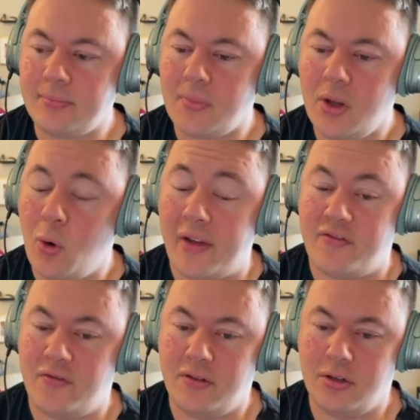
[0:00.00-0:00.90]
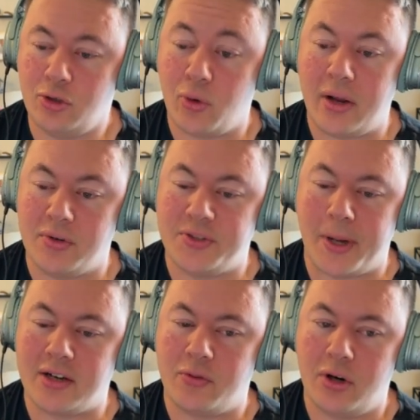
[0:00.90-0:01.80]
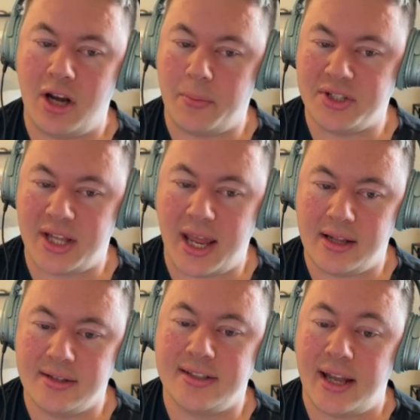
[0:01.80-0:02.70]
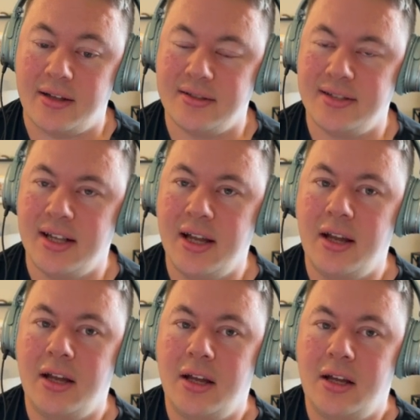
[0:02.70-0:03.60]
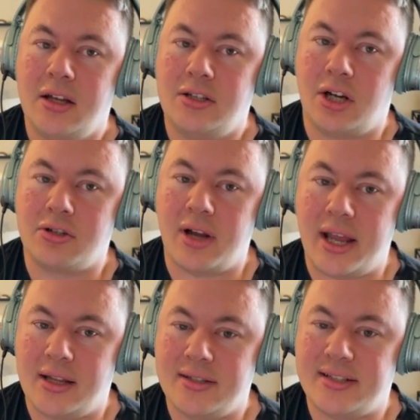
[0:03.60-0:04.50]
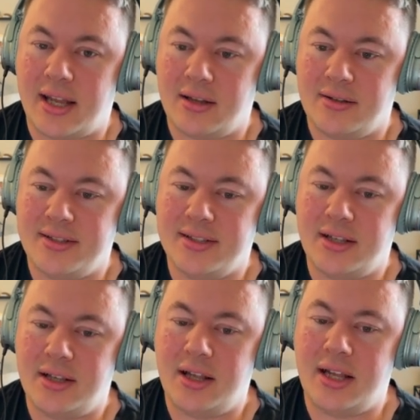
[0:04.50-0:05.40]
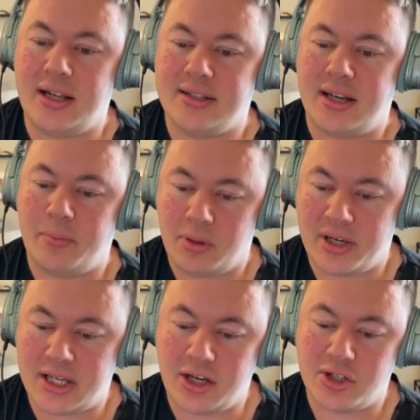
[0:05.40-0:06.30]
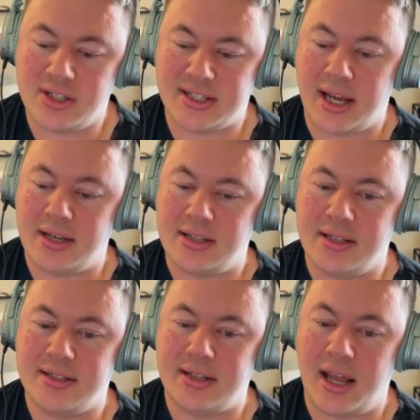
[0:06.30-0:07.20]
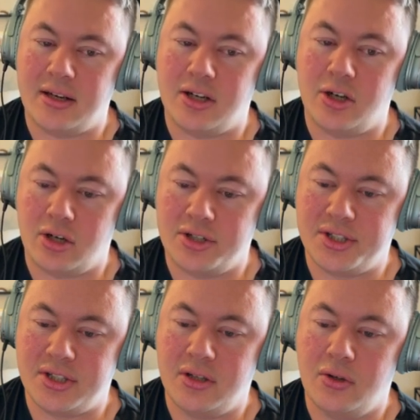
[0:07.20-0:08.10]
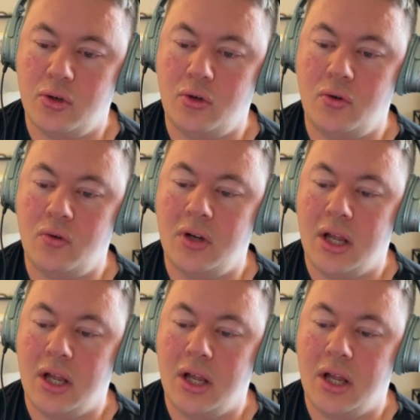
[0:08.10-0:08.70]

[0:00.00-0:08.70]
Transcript: who I have great respect for. Her name is Anne Sales. Dr. Anne Sales is an implementation scientist and nurse who